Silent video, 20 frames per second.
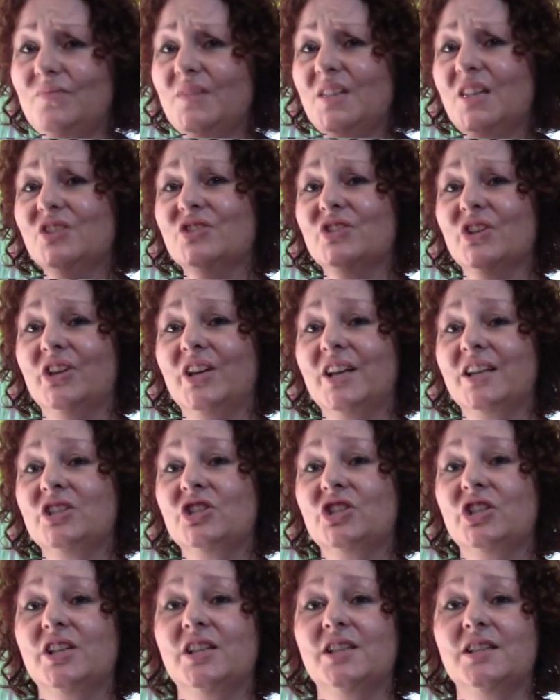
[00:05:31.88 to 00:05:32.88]
So
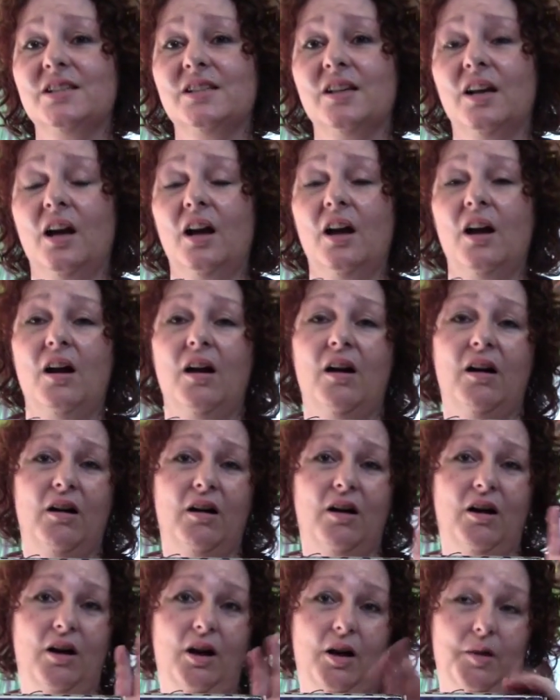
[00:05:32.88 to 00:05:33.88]
next year's
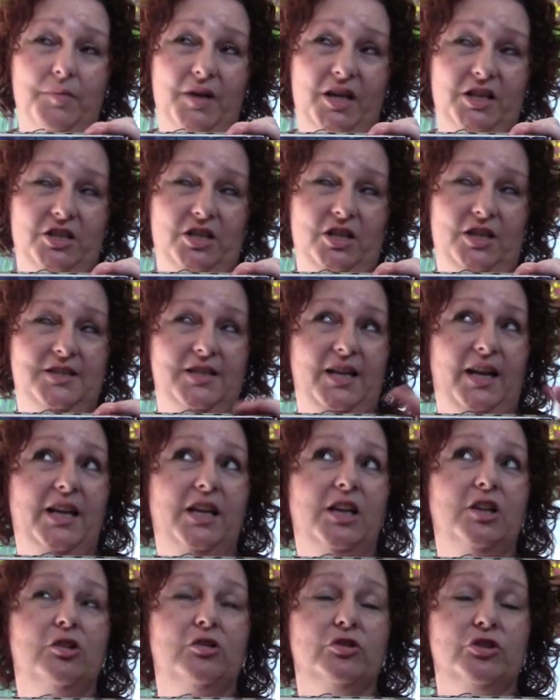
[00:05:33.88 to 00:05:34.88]
I'm actually
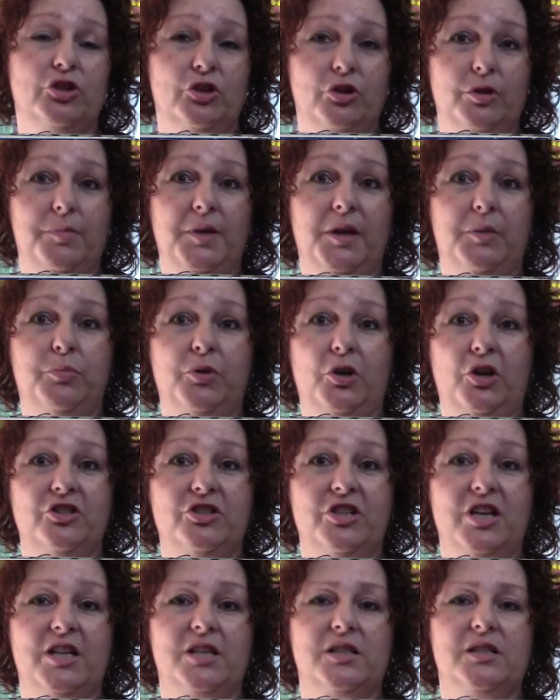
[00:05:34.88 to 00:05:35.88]
taking on 2 big
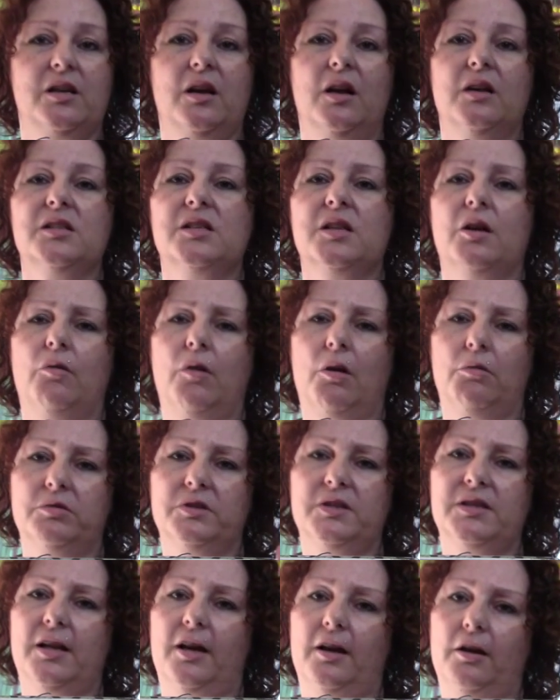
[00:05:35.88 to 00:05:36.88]
projects, so I would
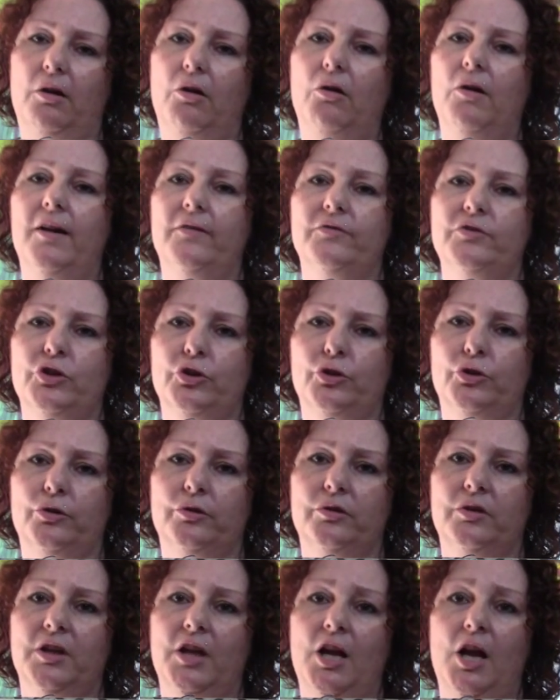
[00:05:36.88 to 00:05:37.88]
say I'll have 2.
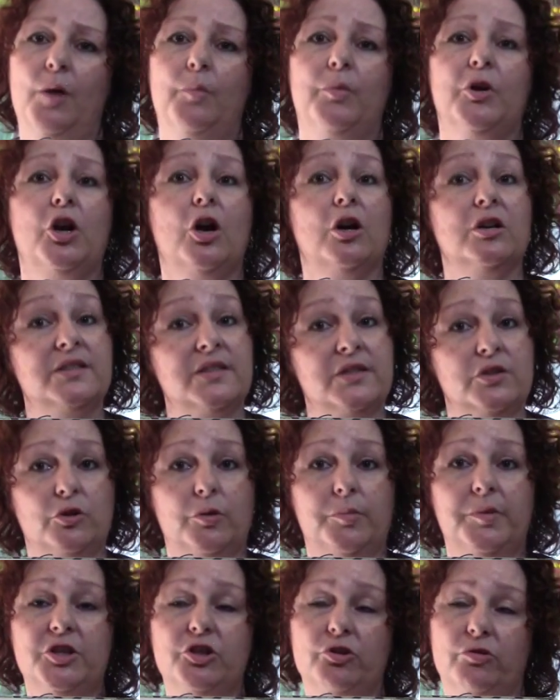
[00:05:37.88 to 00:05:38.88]
But I'll still
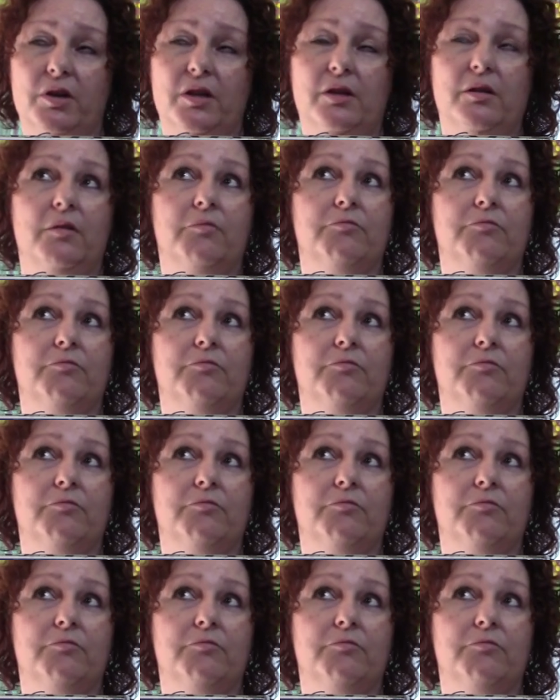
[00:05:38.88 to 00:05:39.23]
be doing them